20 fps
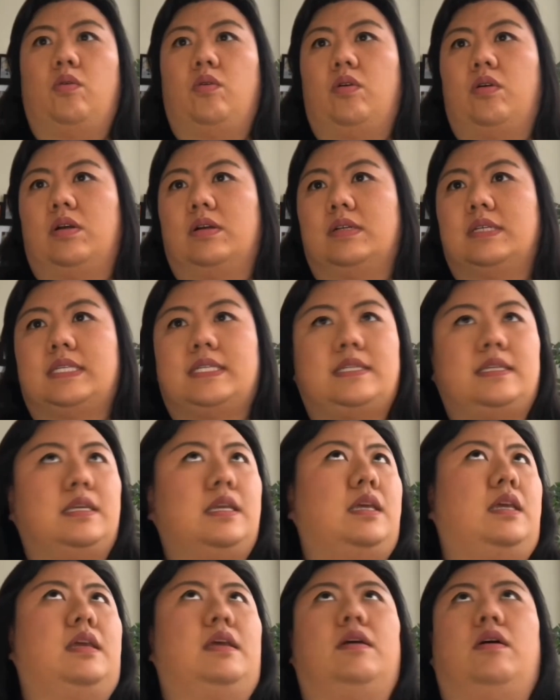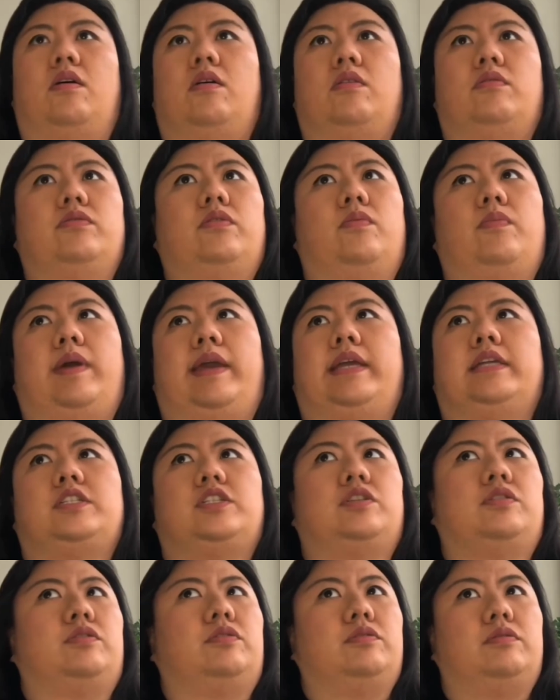or C all the way
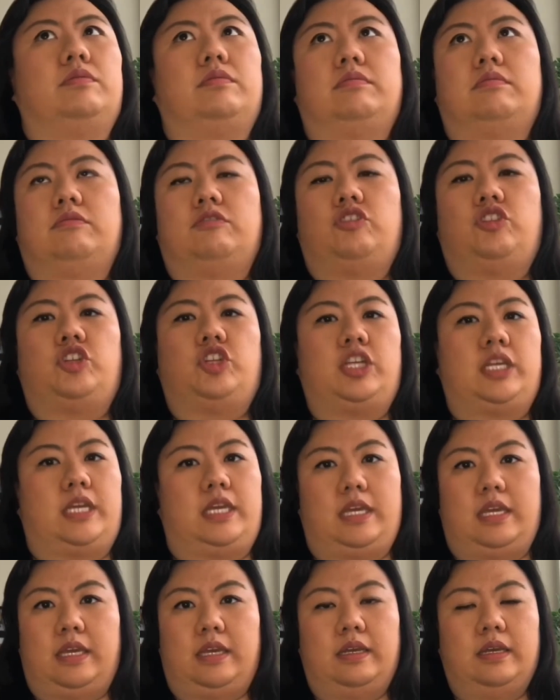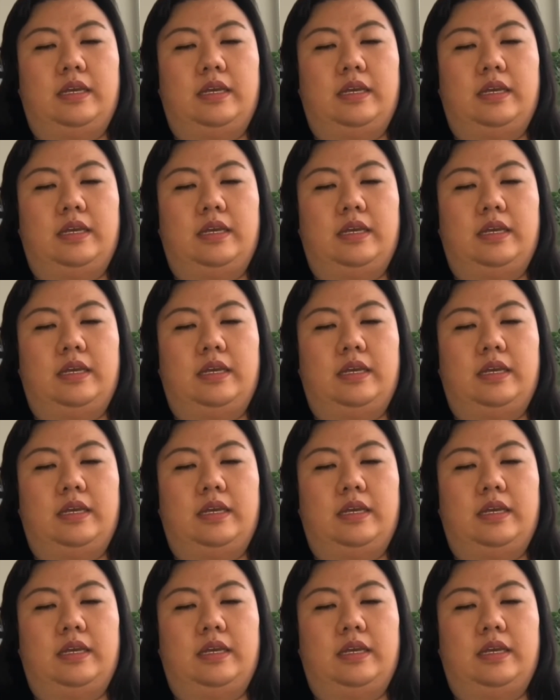to G,